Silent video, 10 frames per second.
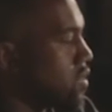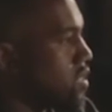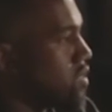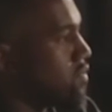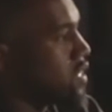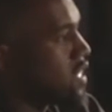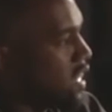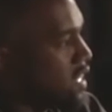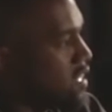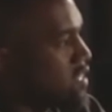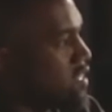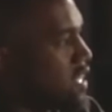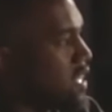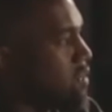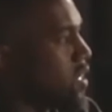Christopher Kane,
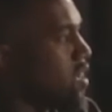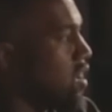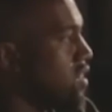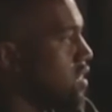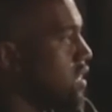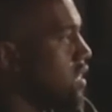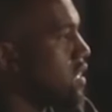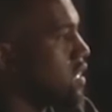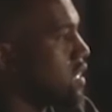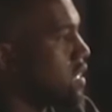Stella McCartney,